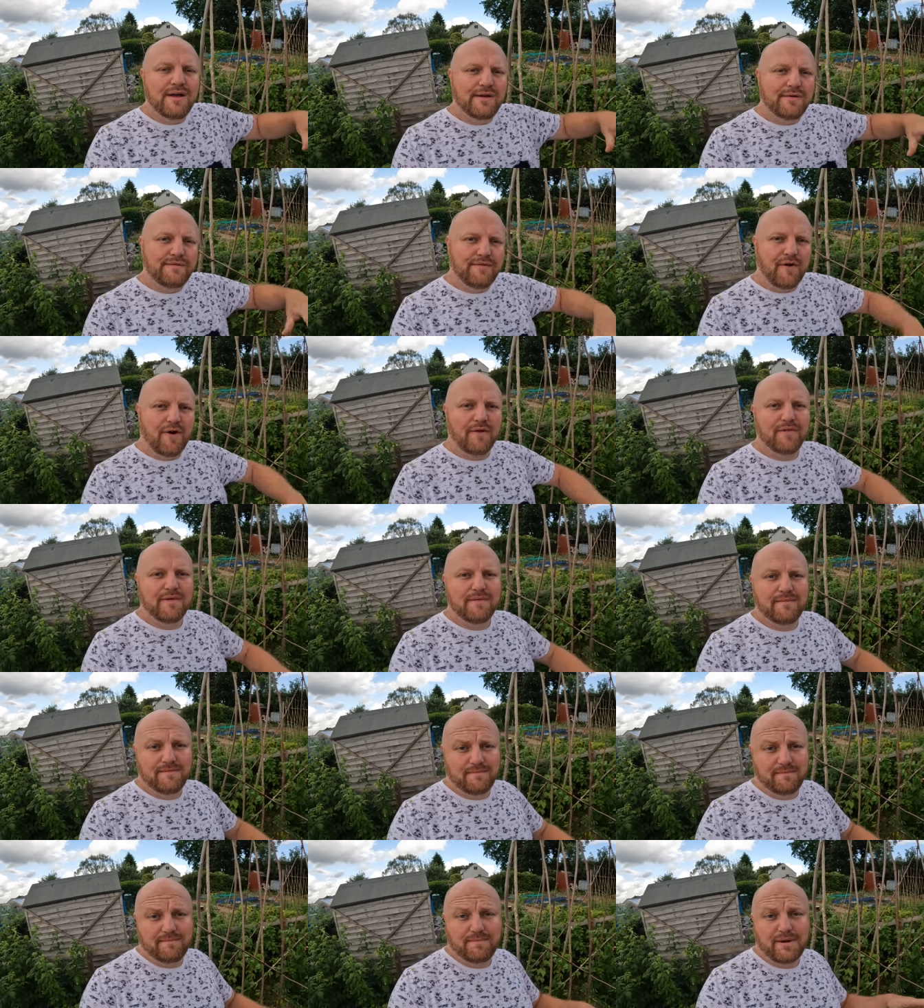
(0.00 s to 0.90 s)
for the
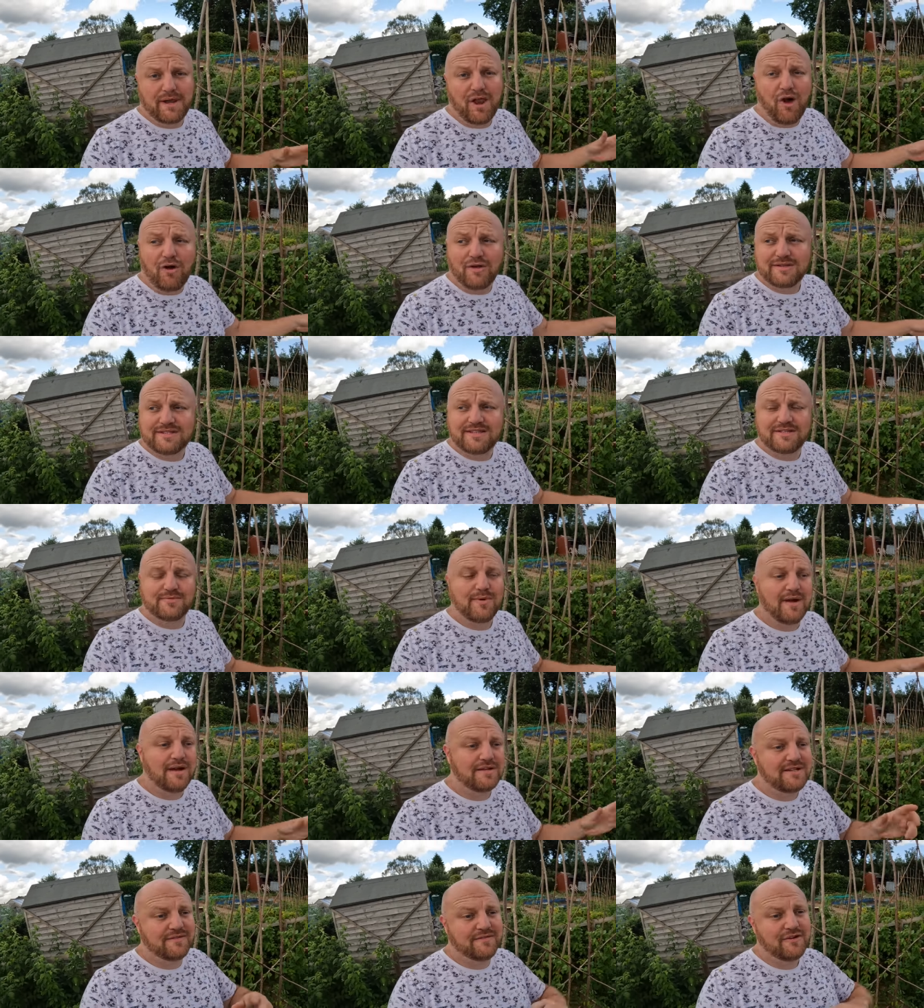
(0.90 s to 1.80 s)
plots as
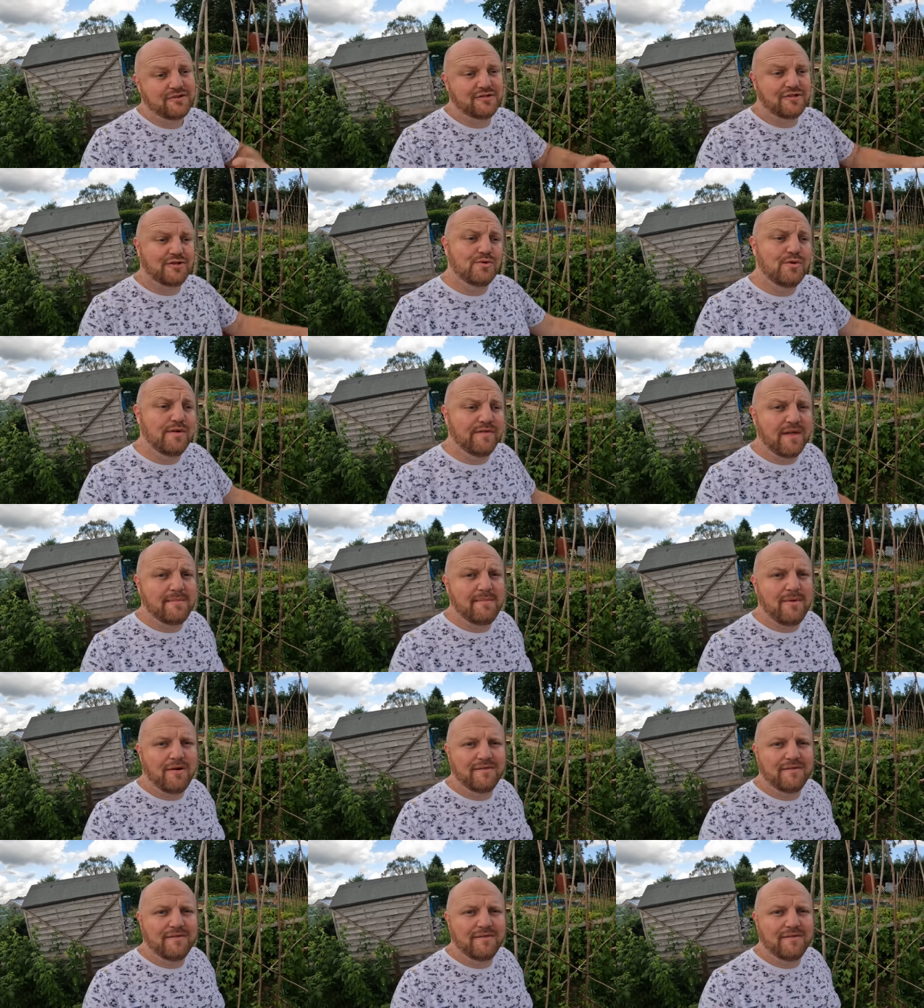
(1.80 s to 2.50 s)
well, because I've got two of them.